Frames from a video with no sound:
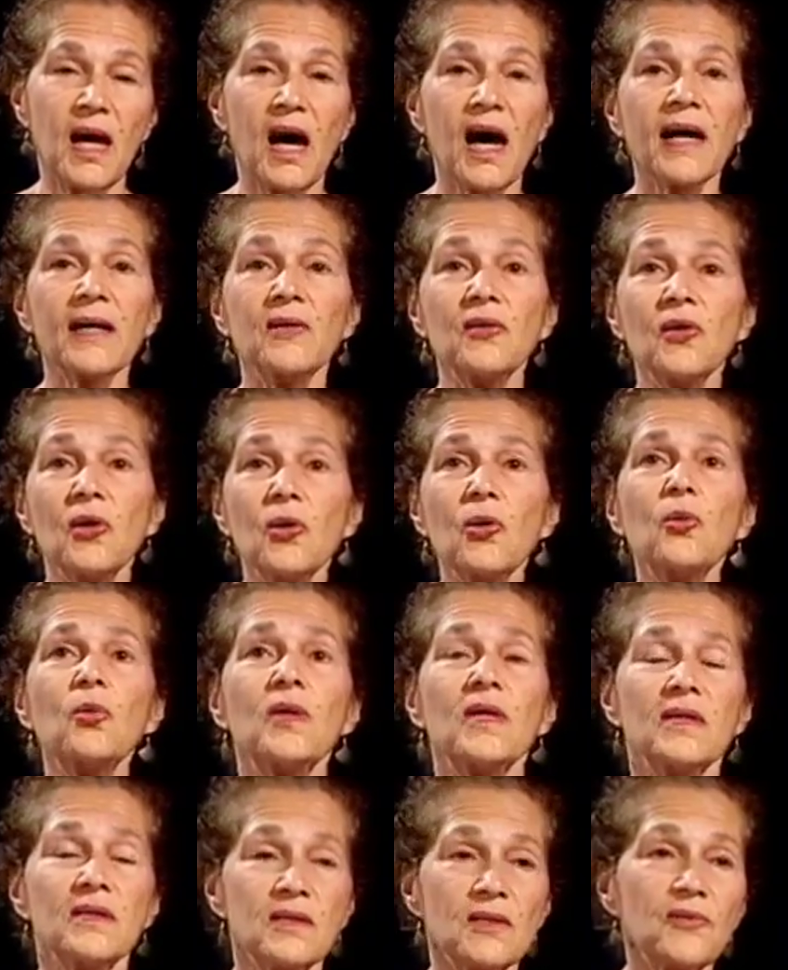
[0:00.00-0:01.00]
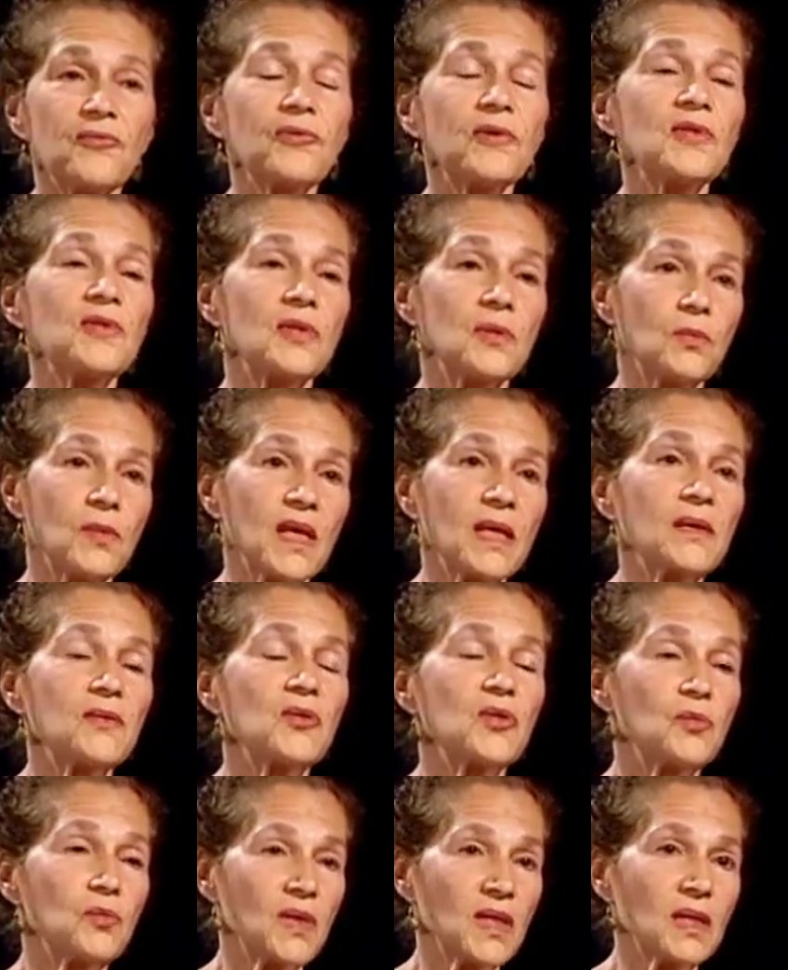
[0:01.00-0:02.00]
I know what a difference it made
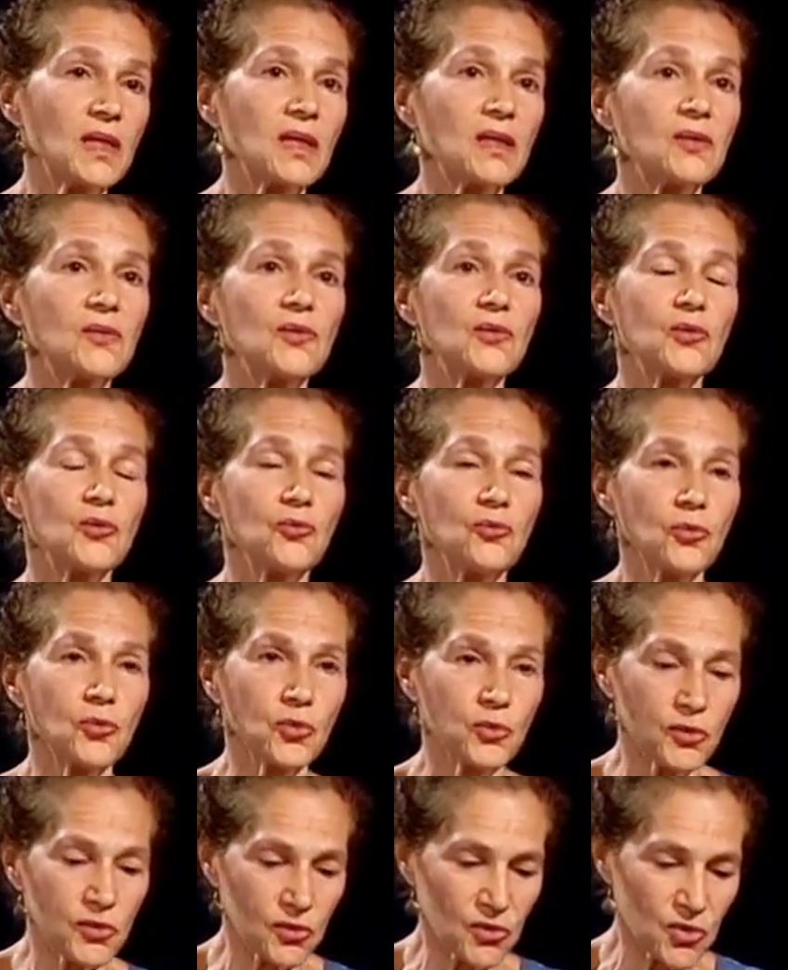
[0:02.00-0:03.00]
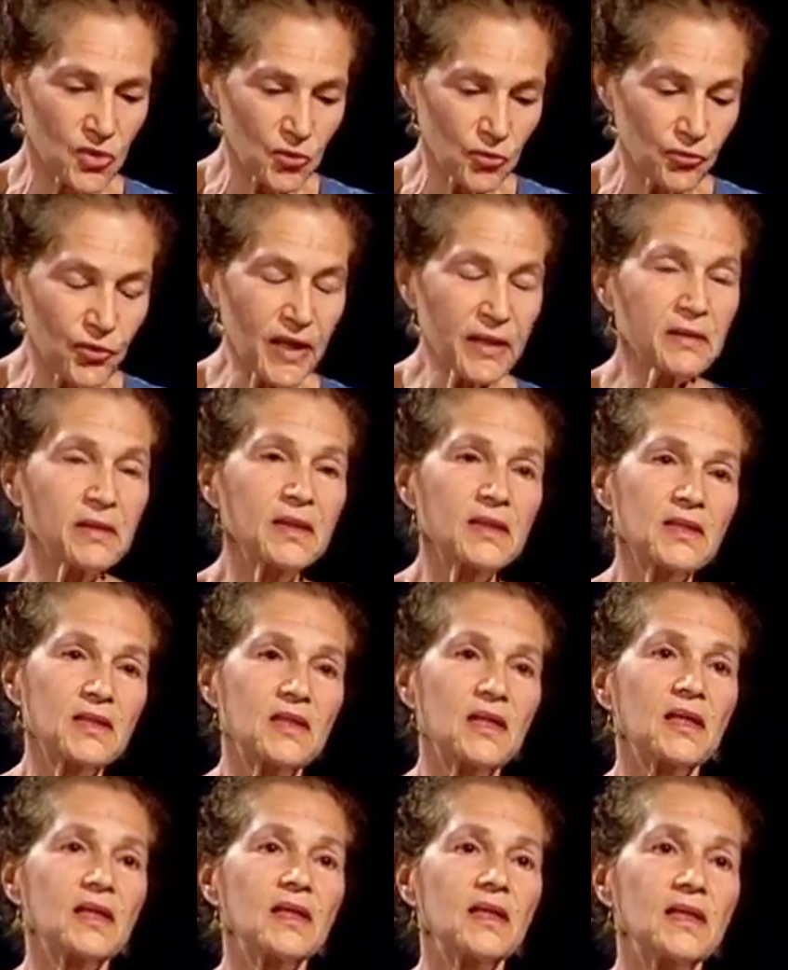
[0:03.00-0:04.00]
to me to directly
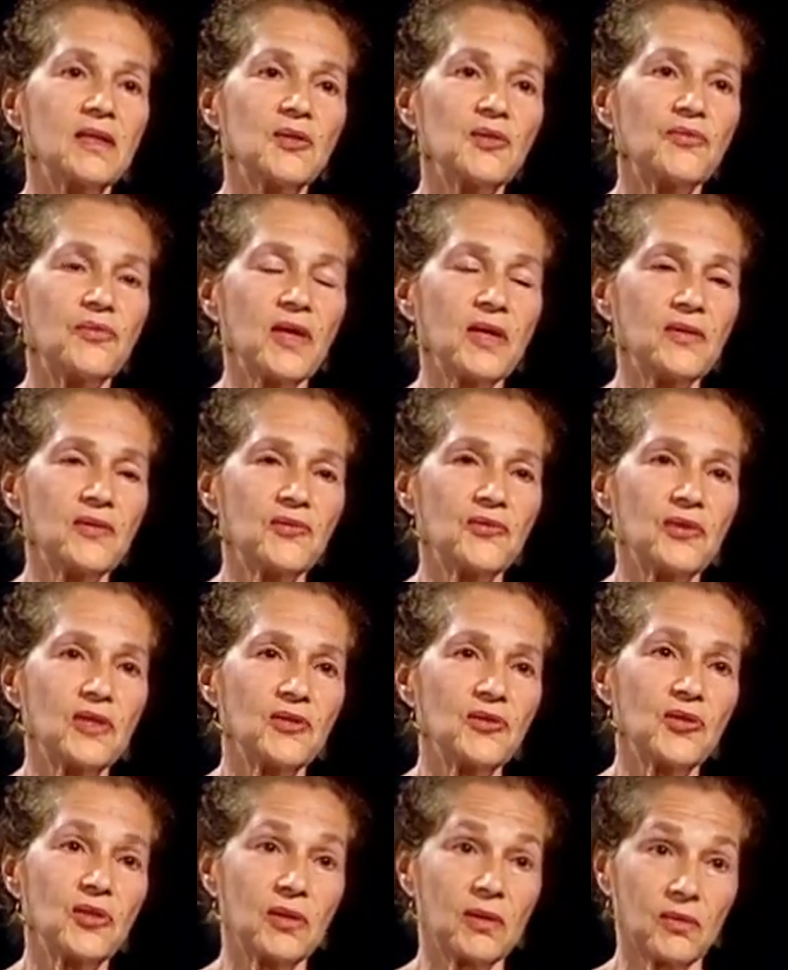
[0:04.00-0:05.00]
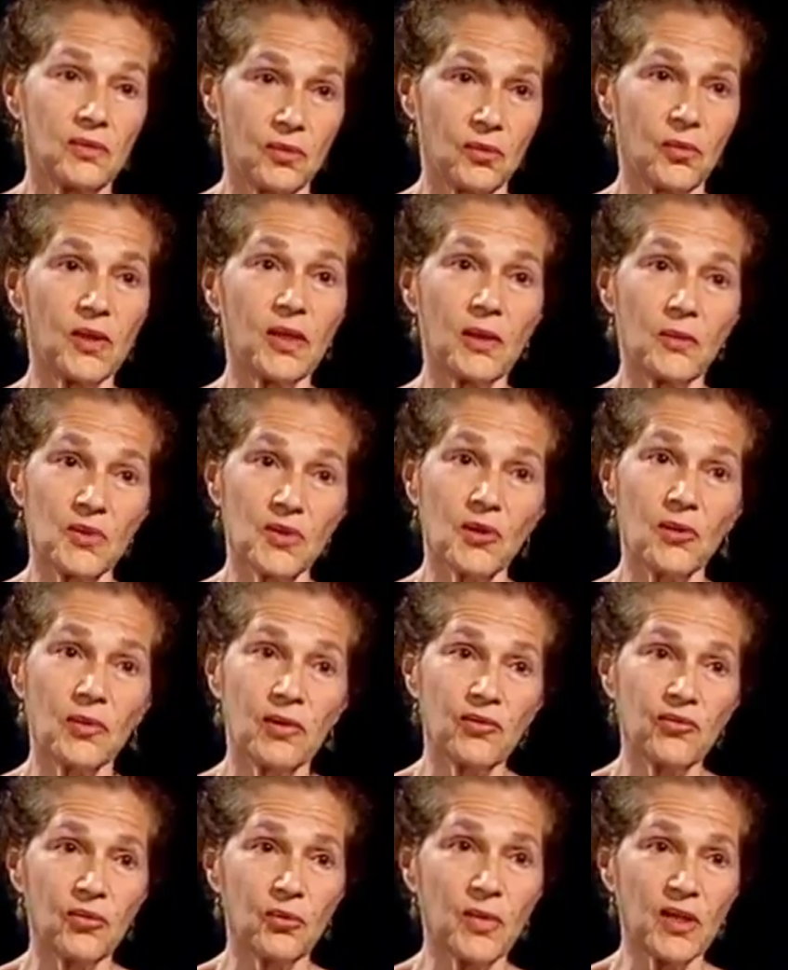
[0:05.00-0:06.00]
study each faith tradition when I was
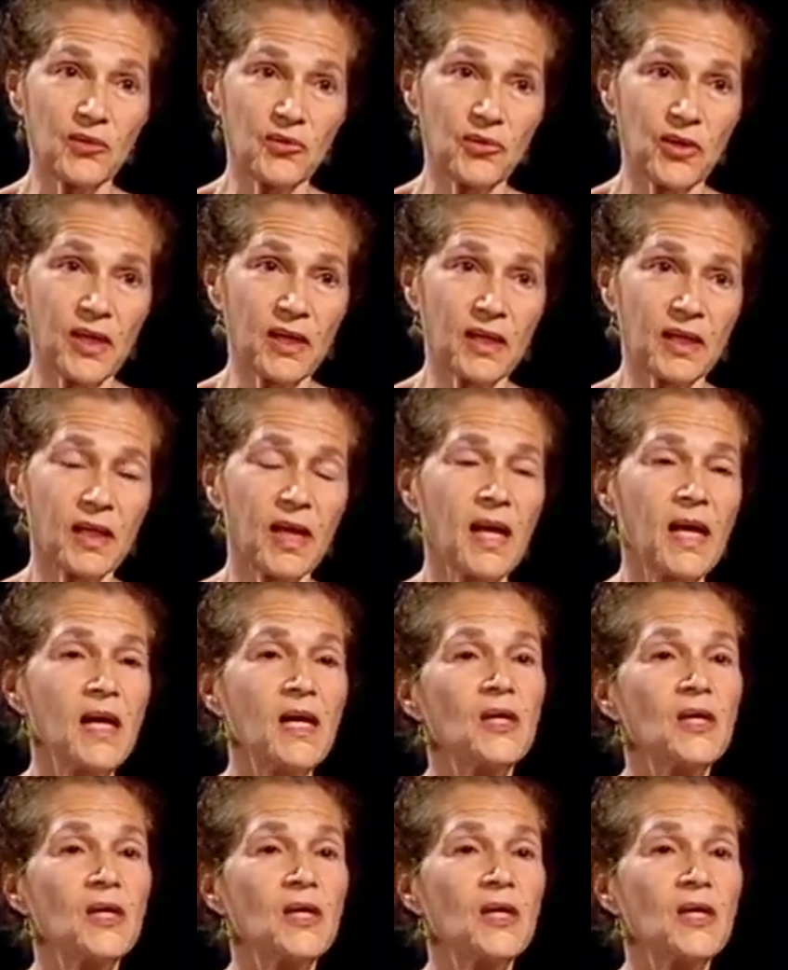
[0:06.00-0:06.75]
going through my training,